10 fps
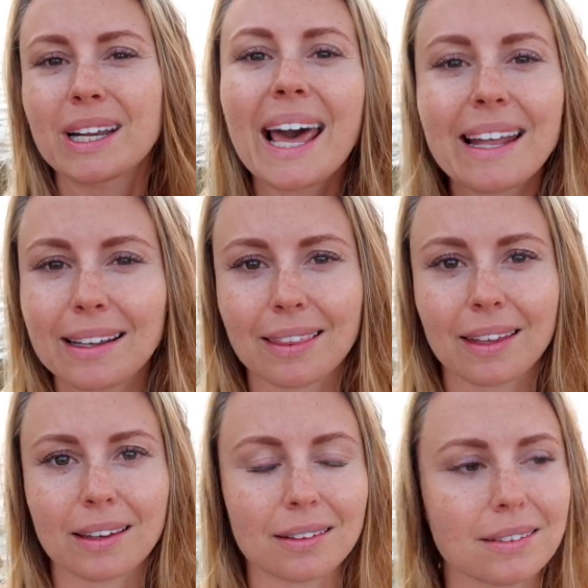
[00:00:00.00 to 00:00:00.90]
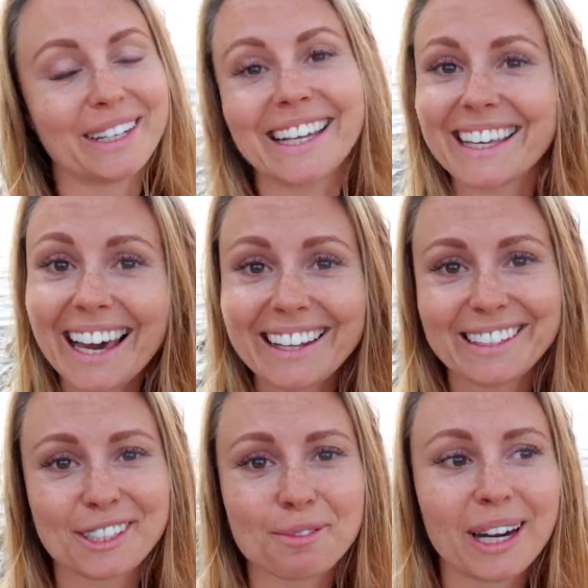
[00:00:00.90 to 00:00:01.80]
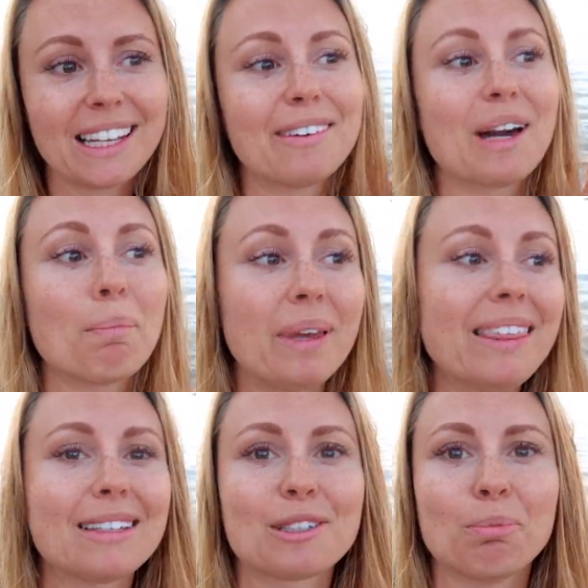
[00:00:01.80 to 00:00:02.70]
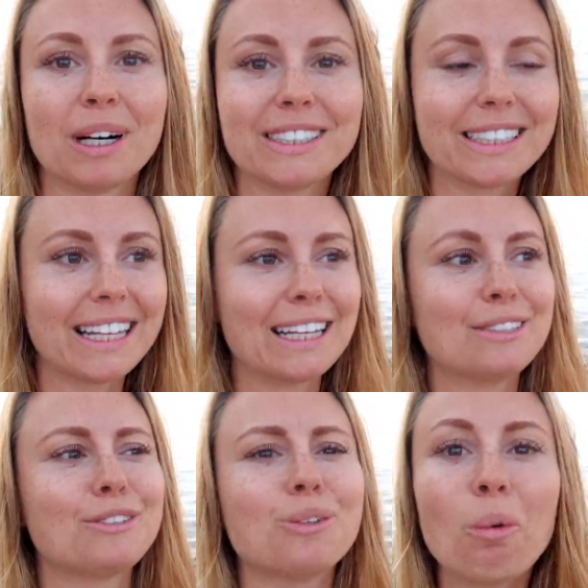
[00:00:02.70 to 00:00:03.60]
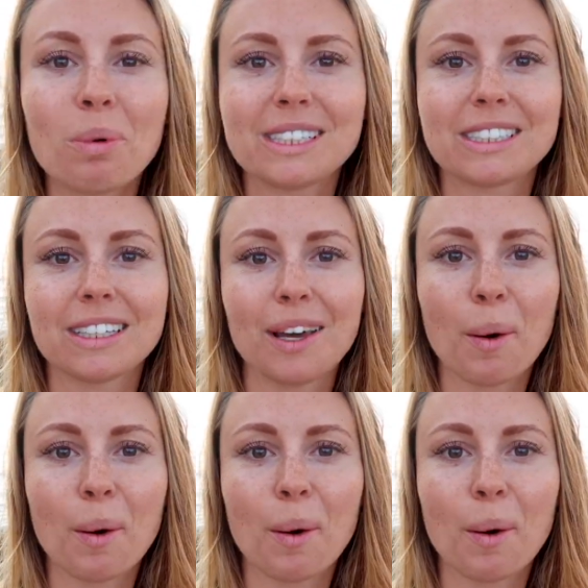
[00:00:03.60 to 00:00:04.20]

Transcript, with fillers: on anything and again this is why I love Ibiza so much it has so much